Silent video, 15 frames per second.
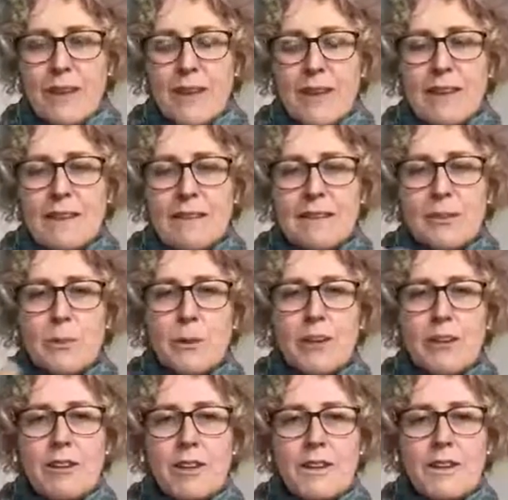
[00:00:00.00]
And this is where
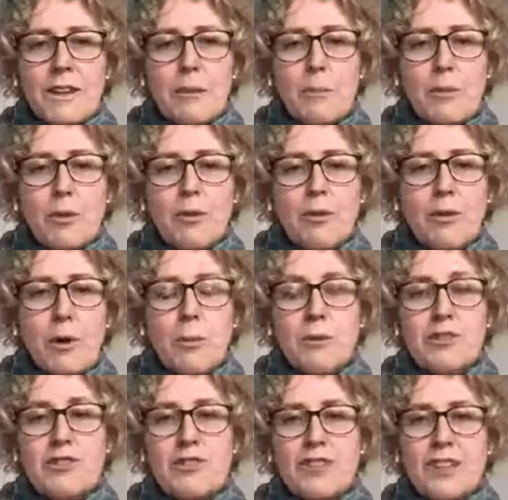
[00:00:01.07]
you get that beautiful
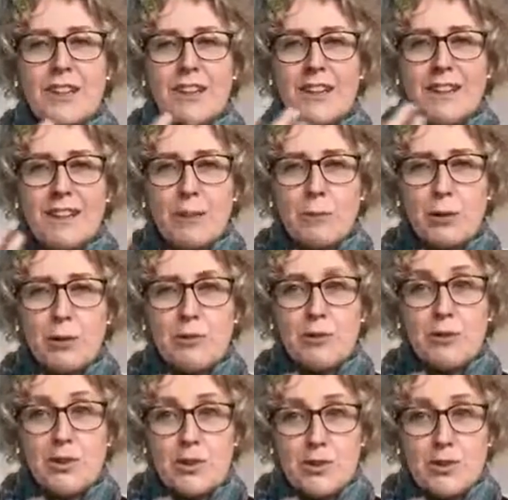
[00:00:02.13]
opportunity, that
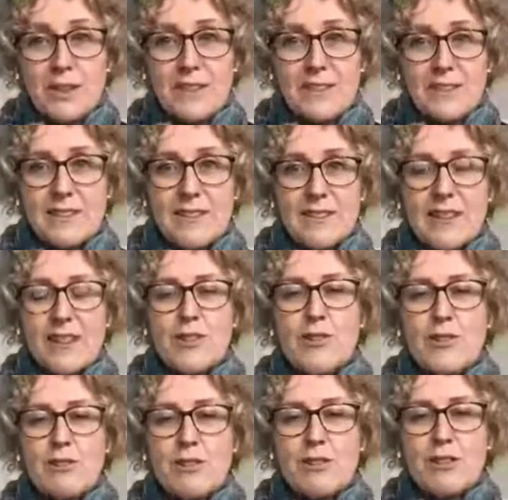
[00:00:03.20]
beautiful choice
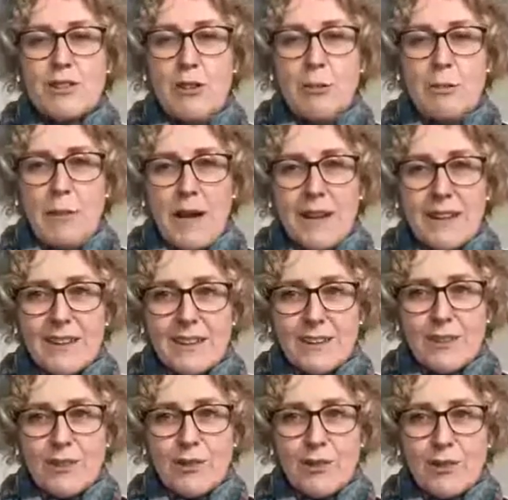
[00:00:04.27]
to return back
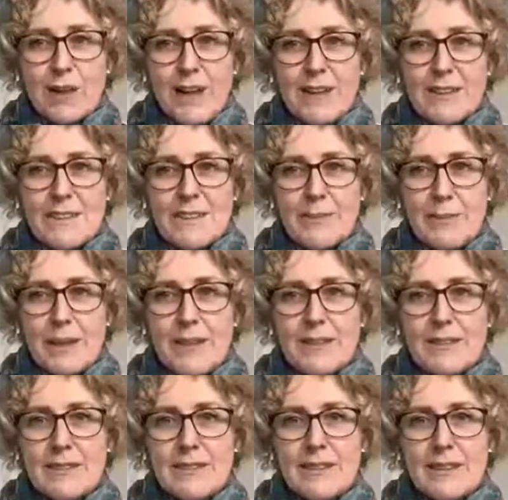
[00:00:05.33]
into your heart
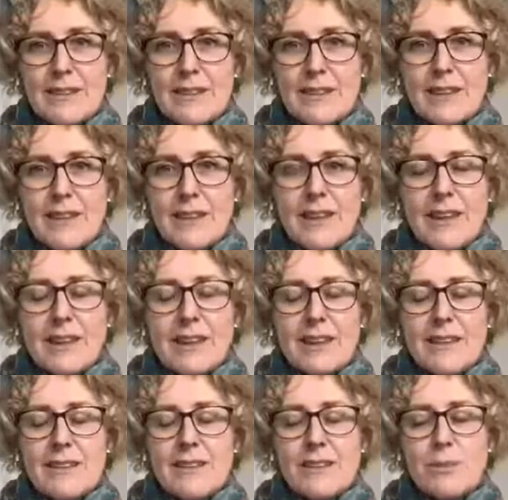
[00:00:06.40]
space.
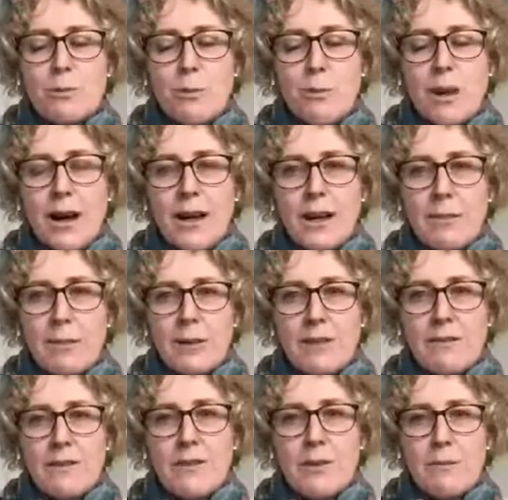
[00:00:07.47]
And this is why one
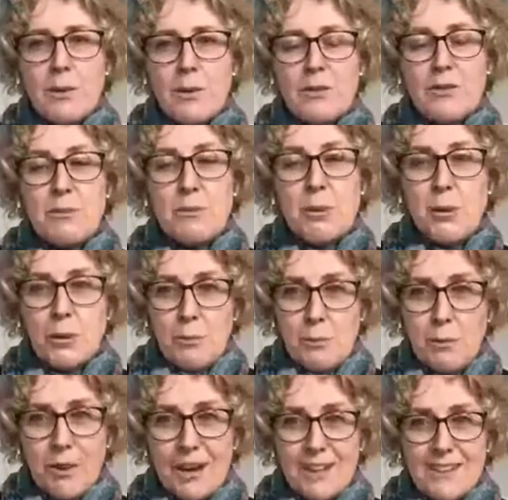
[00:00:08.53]
of the most important
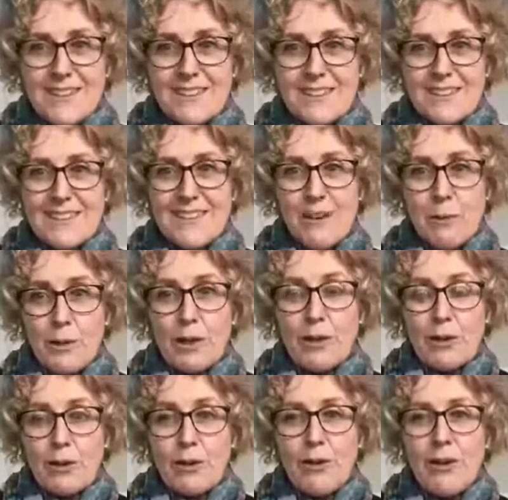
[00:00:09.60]
practices that we
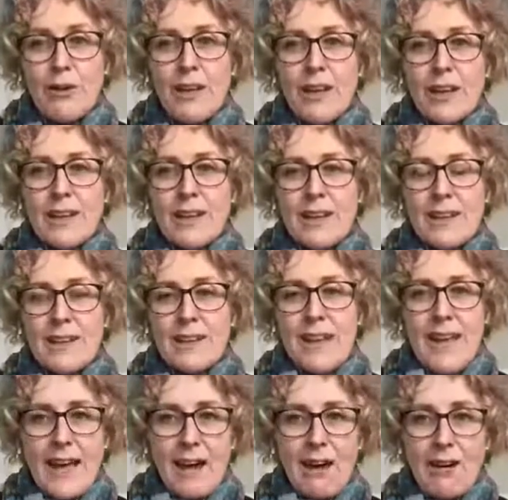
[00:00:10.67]
learn in
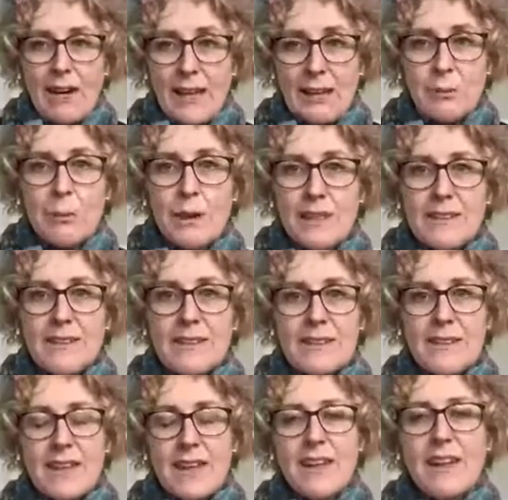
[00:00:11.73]
our 8 weeks
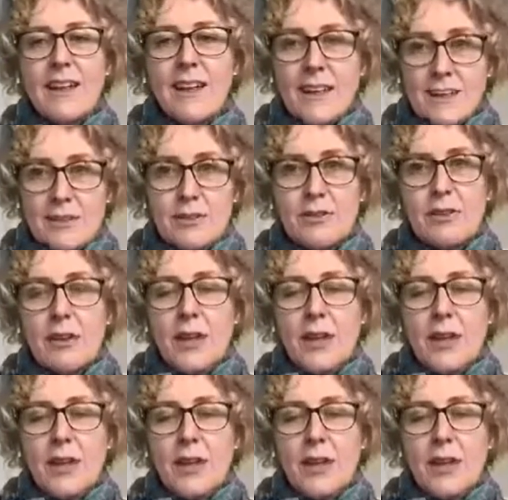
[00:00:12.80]
together and